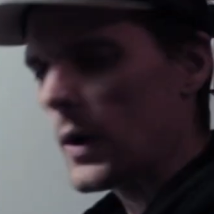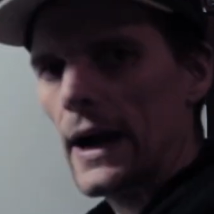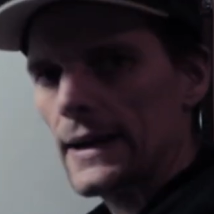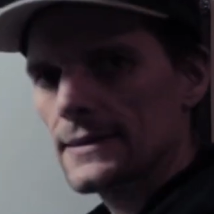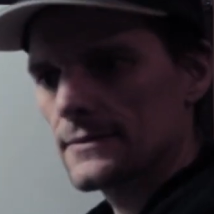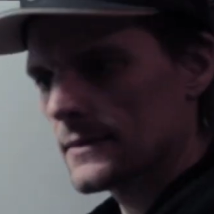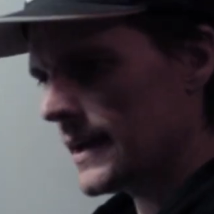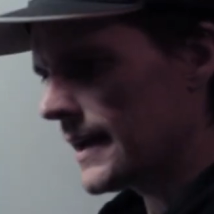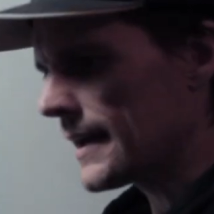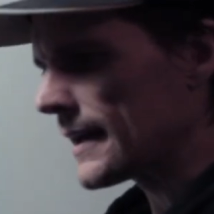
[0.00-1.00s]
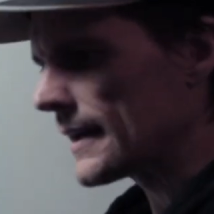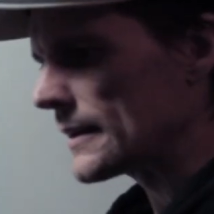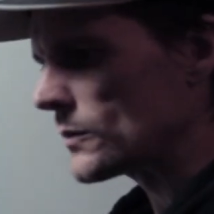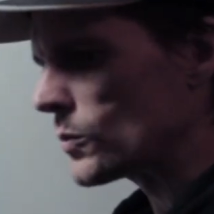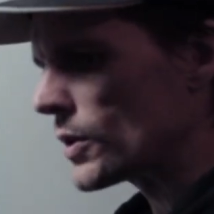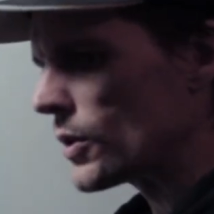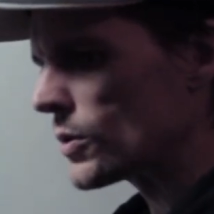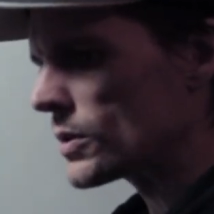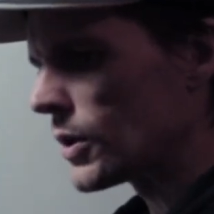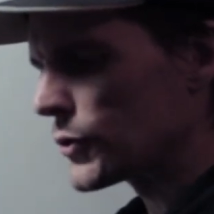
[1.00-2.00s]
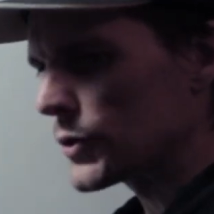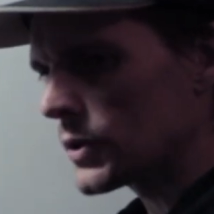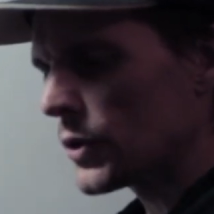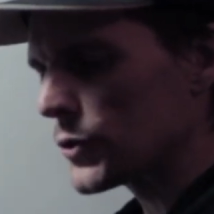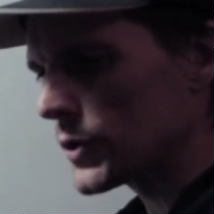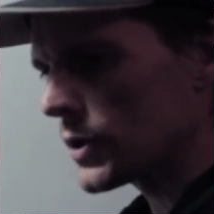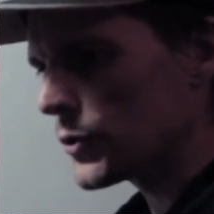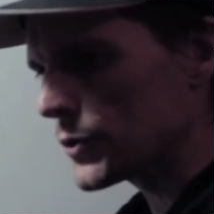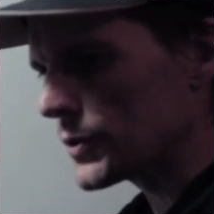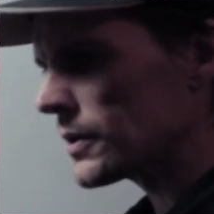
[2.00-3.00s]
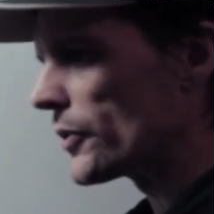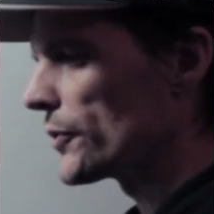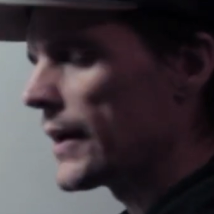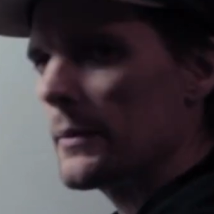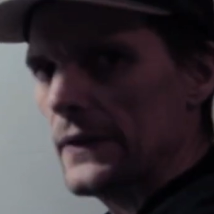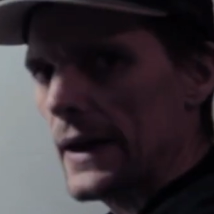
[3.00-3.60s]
wide and we'll go closer and closer and closer and closer. How about